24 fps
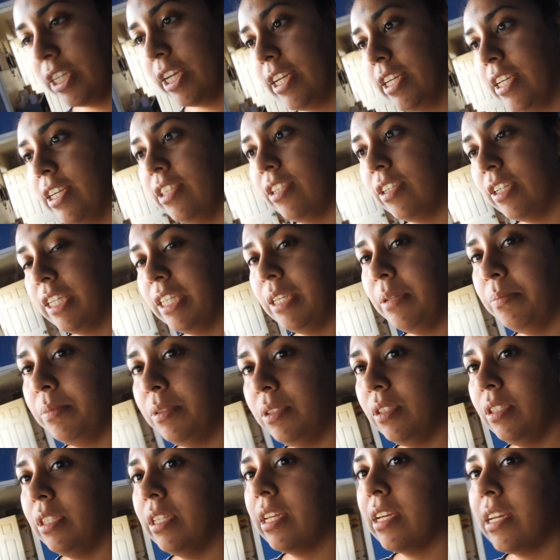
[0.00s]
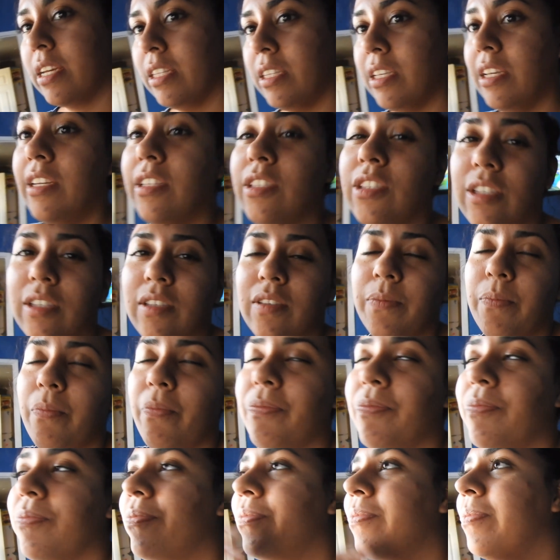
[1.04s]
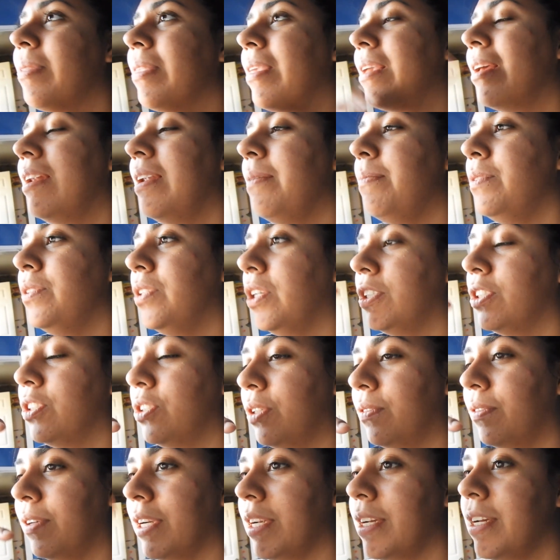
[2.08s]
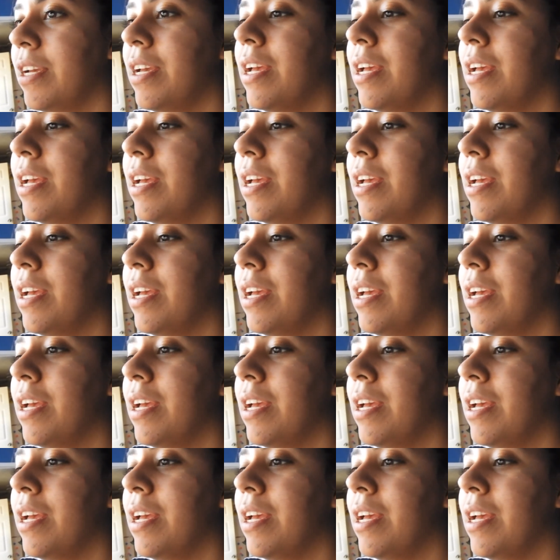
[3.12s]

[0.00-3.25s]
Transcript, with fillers: yet either because I'm it's like, it, it mm, let me start this over.